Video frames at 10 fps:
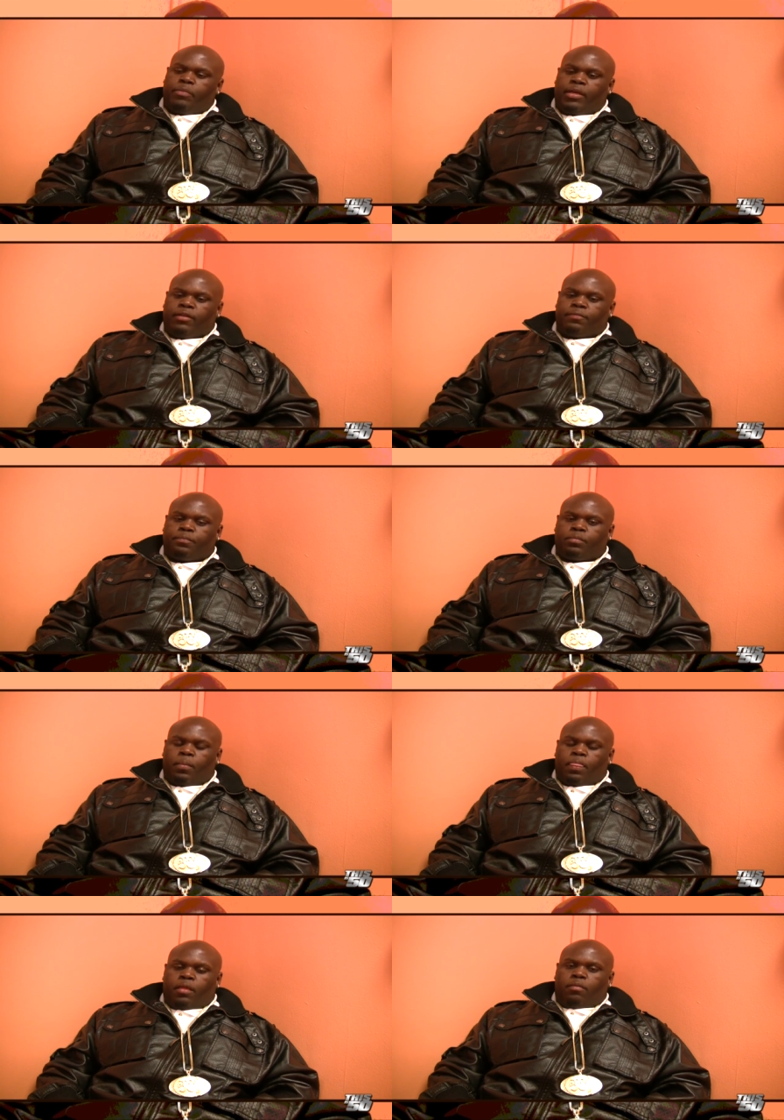mean,
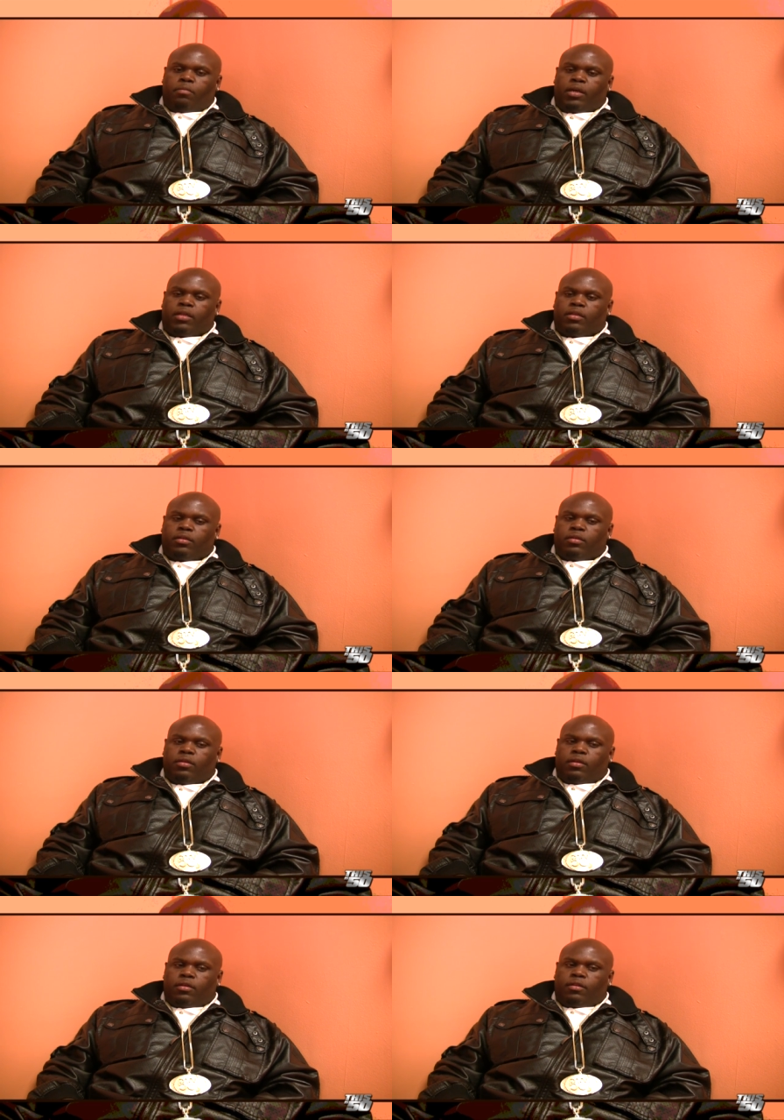but
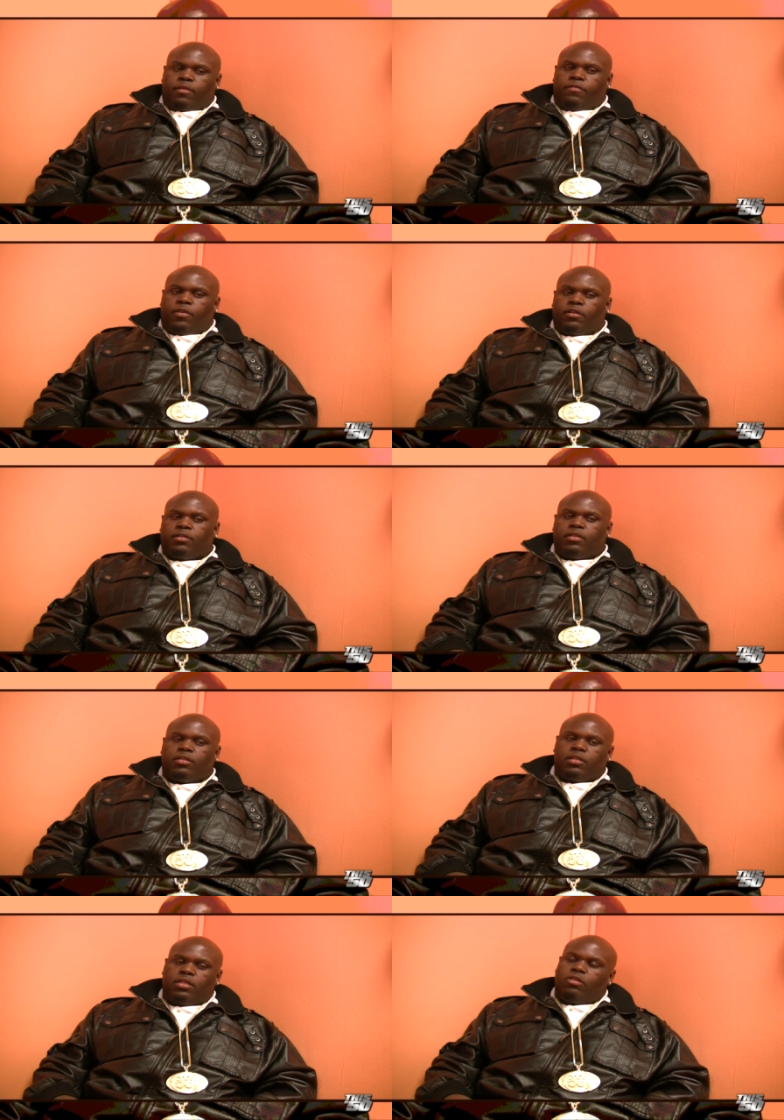first
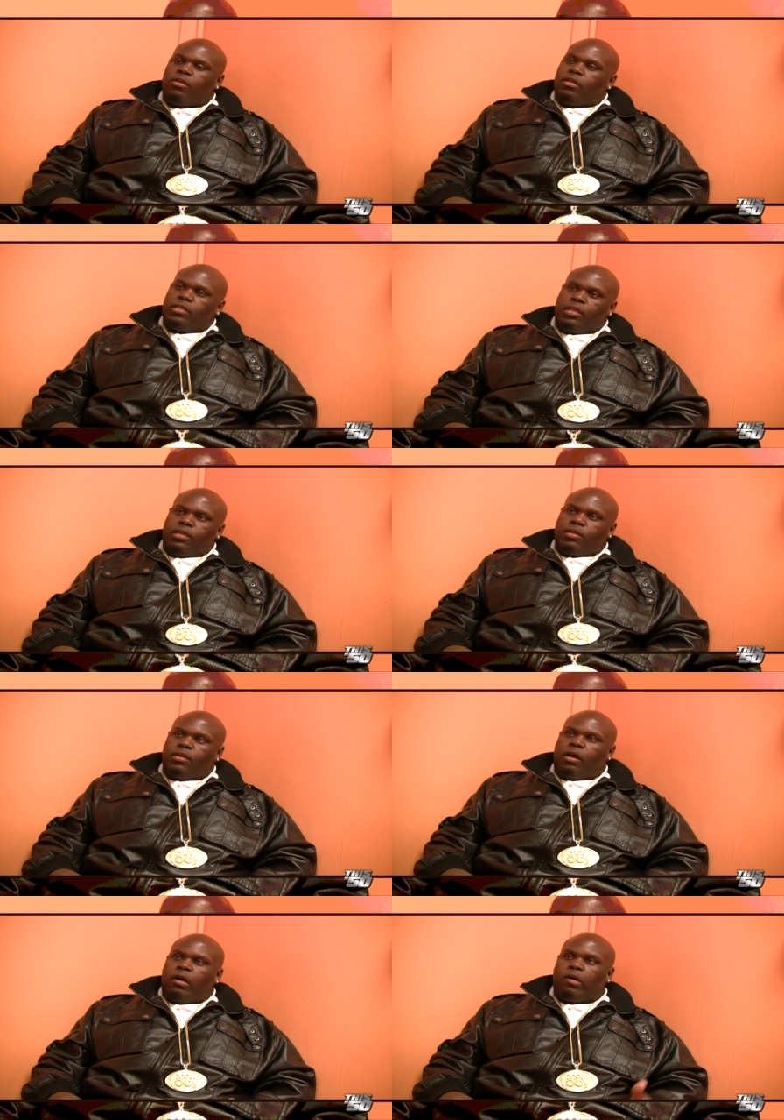initially you're gonna see
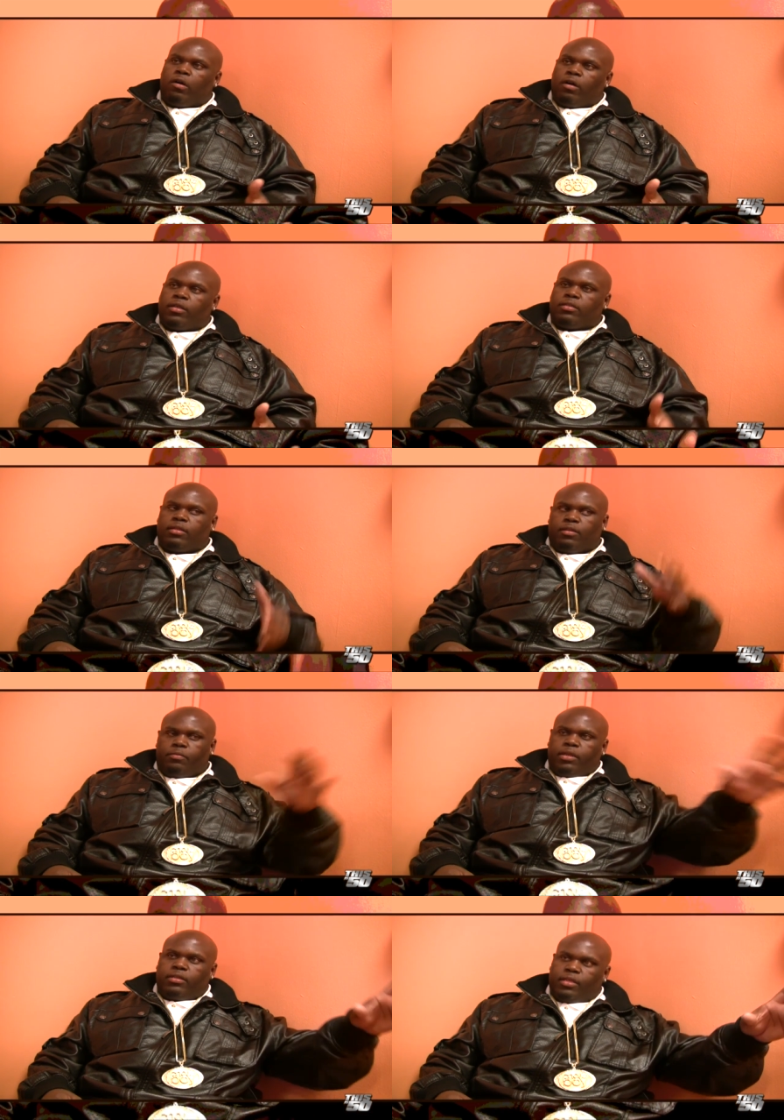all the artists in the
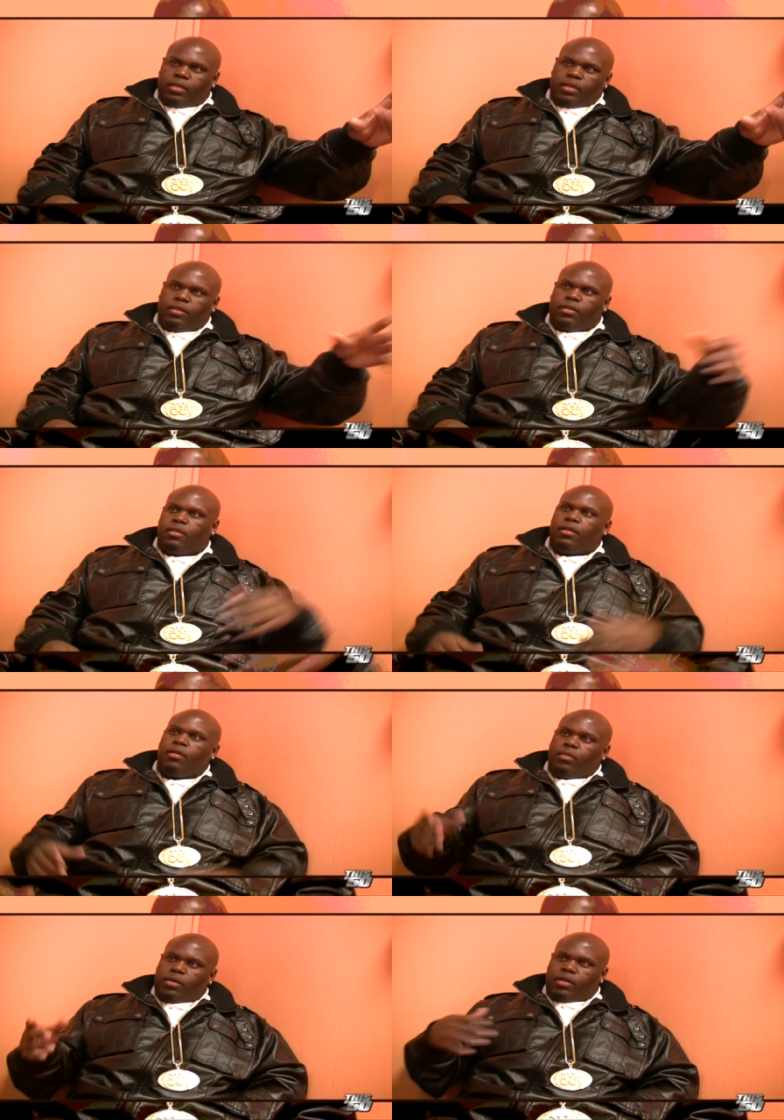big city,
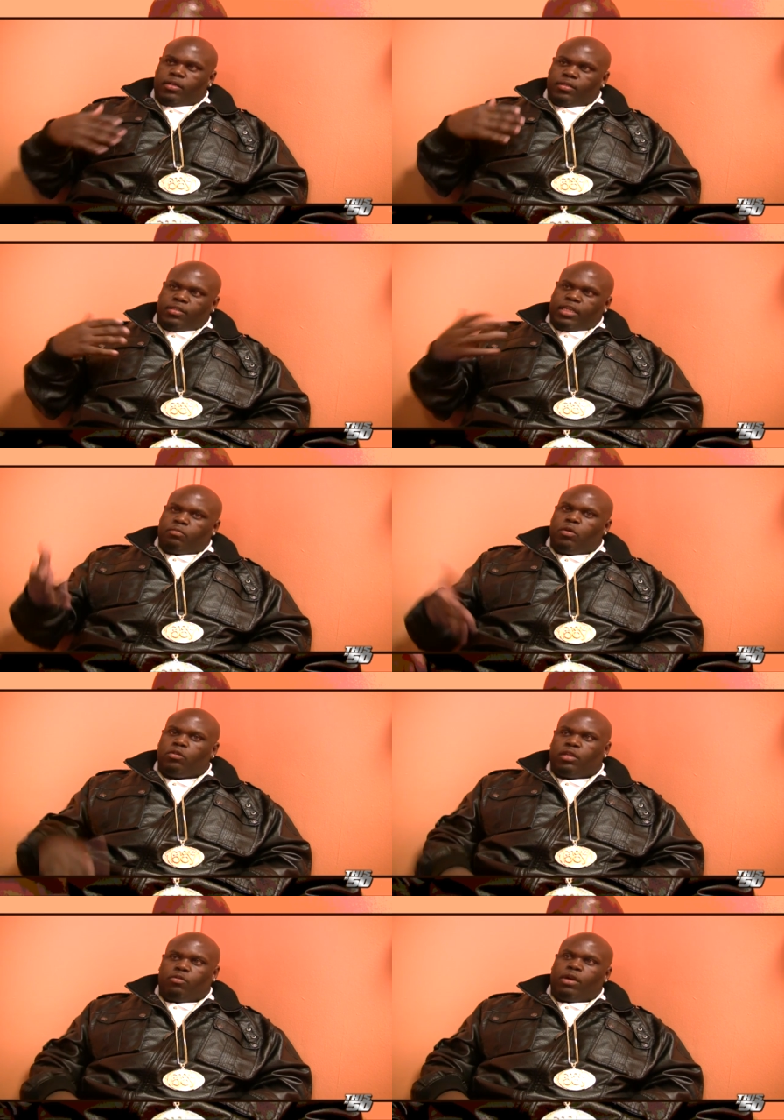because that's
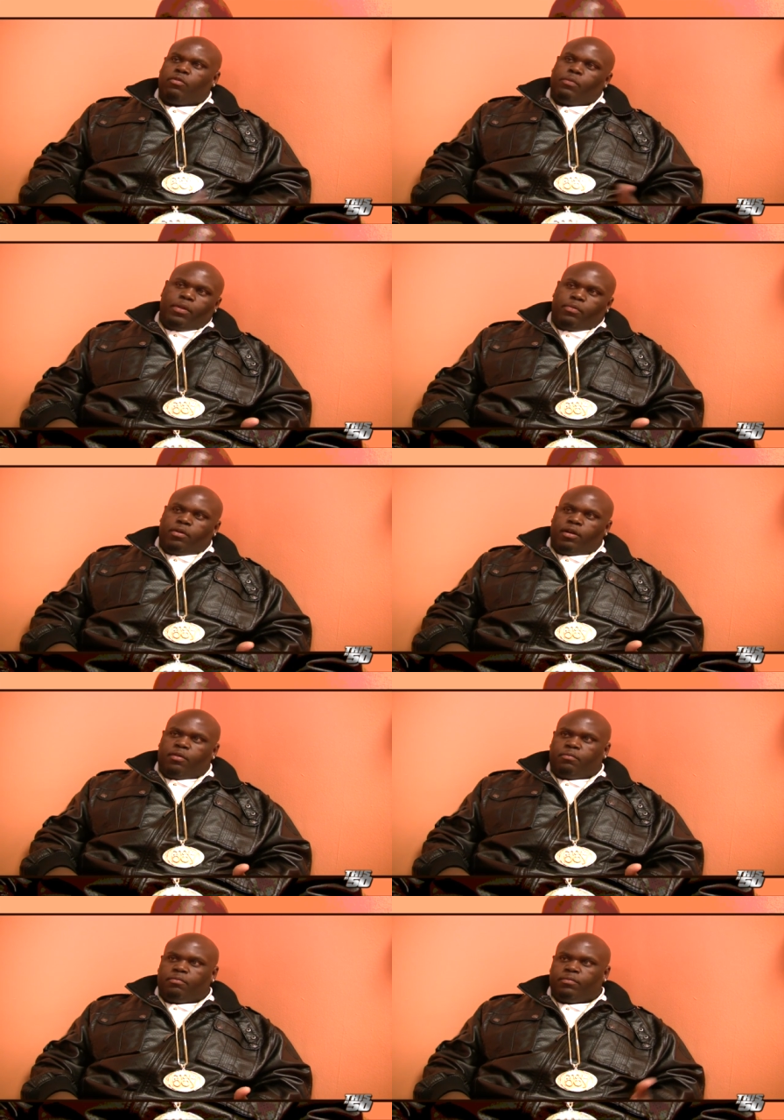mostly where when people
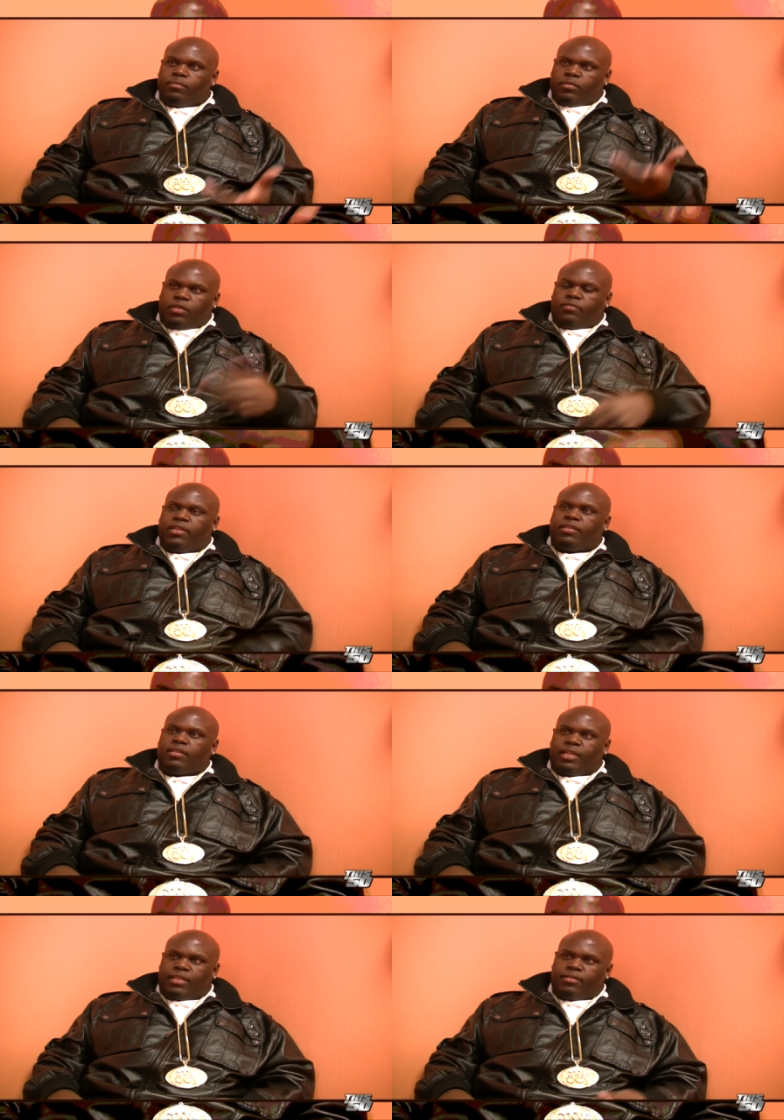come to
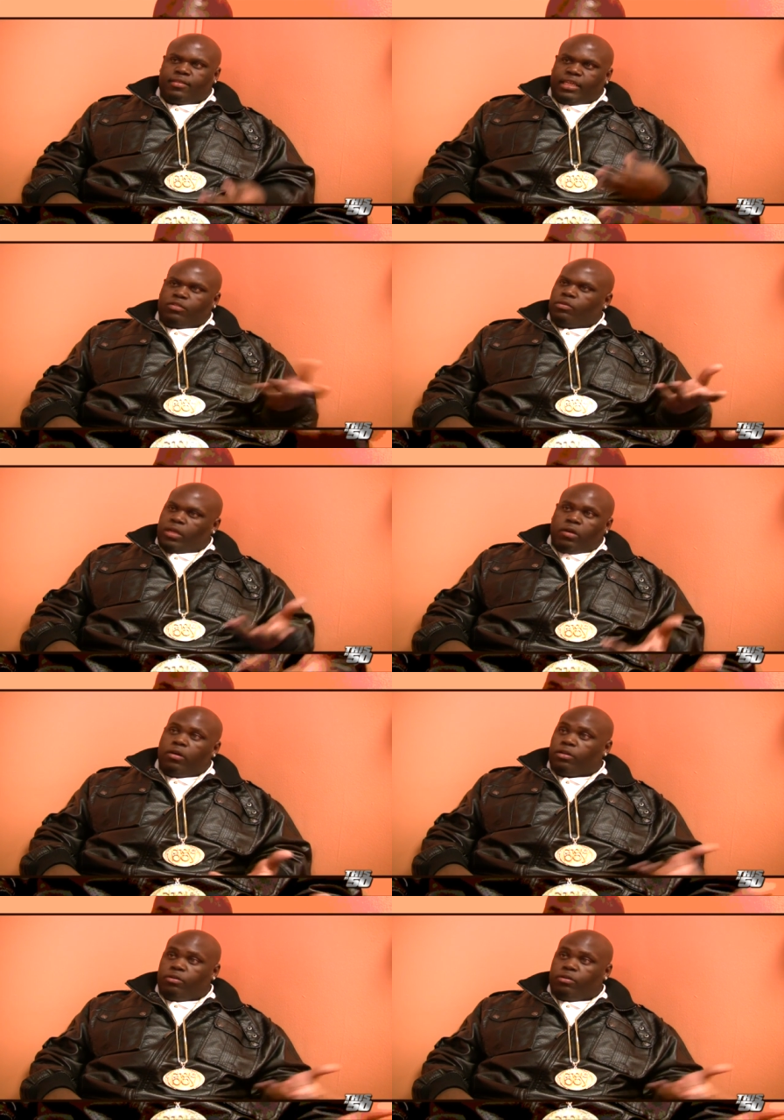visit, that's that's what they are.